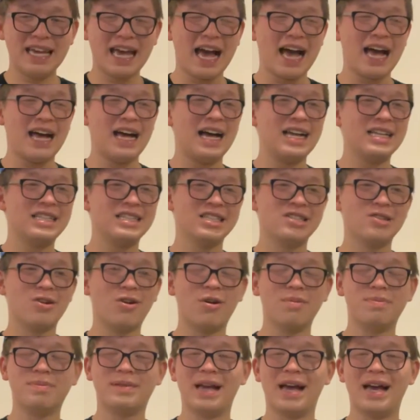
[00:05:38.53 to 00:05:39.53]
yeah, I just
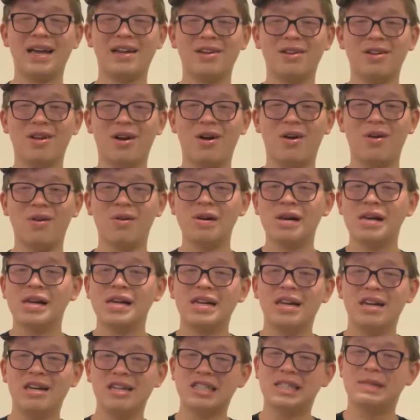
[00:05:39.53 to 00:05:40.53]
hope that, you know,
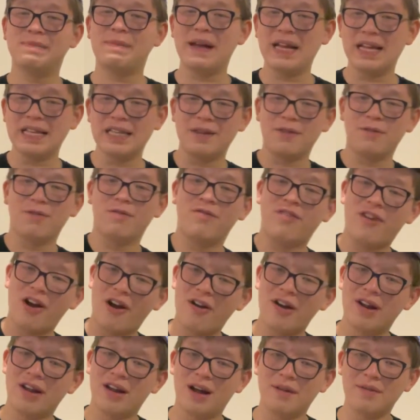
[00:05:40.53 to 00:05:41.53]
you spend
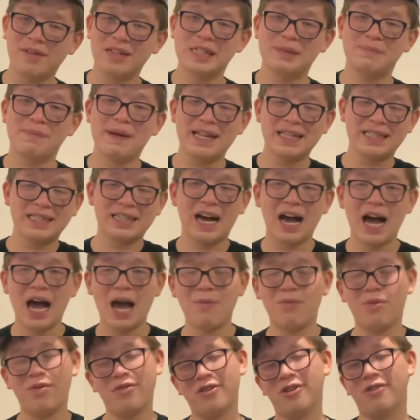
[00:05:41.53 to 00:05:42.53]

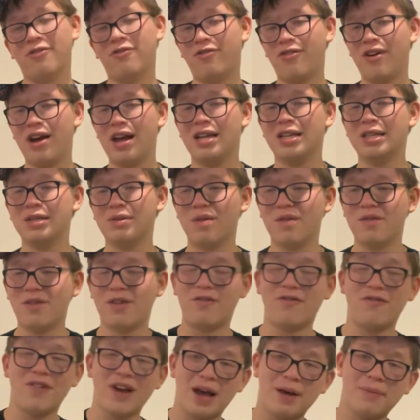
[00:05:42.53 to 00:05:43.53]
time with your friends, with
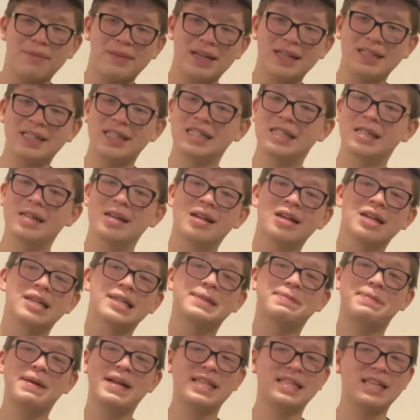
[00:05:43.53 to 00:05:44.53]
your family, and just
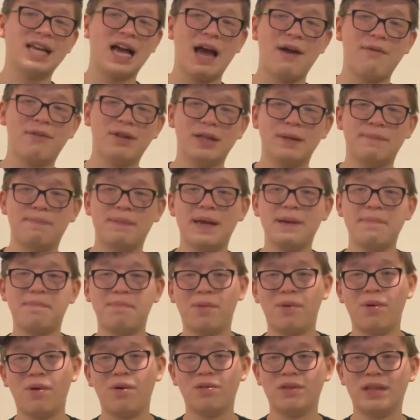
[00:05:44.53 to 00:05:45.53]
spend time with the
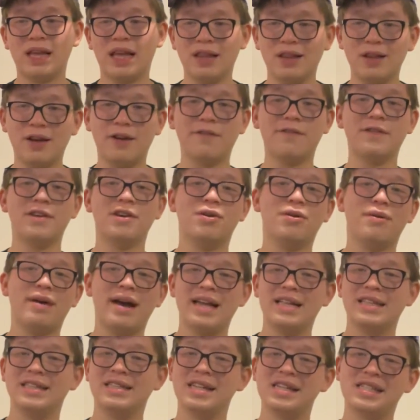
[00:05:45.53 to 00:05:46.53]
people that love you,
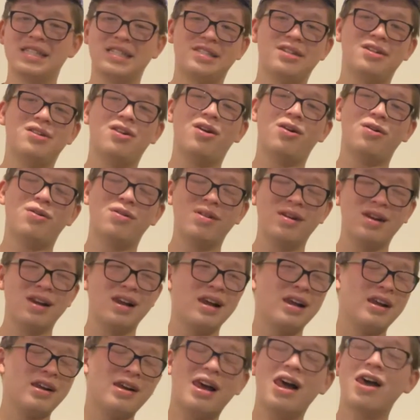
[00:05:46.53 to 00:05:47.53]
and just, you know,
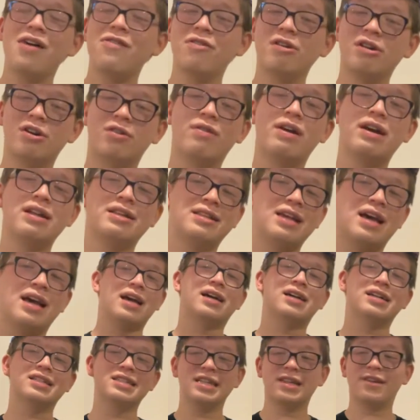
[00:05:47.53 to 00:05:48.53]
have a great day,
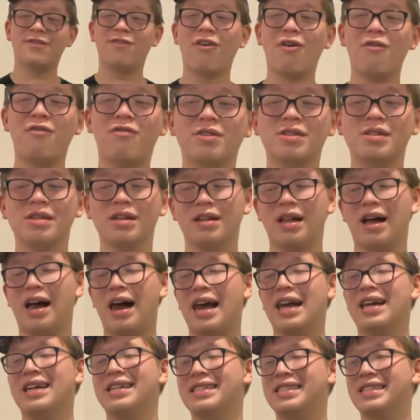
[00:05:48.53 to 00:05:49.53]
because it's 4th of
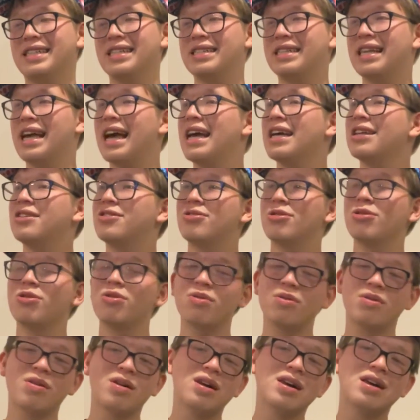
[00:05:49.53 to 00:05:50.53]
July. It's the day
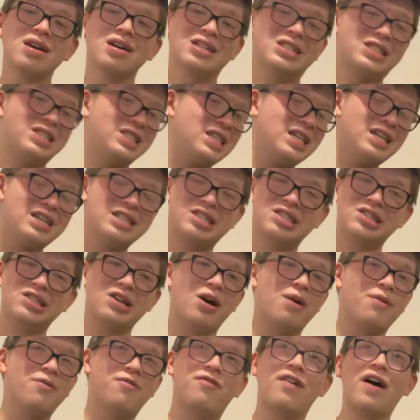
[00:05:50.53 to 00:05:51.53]
to see
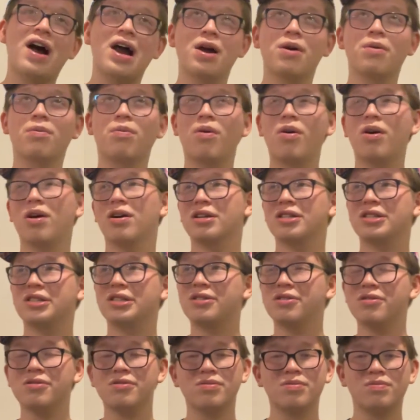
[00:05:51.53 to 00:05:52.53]
some fireworks,
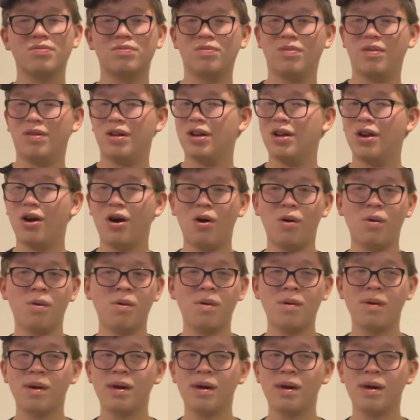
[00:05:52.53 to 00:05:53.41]
to, you know,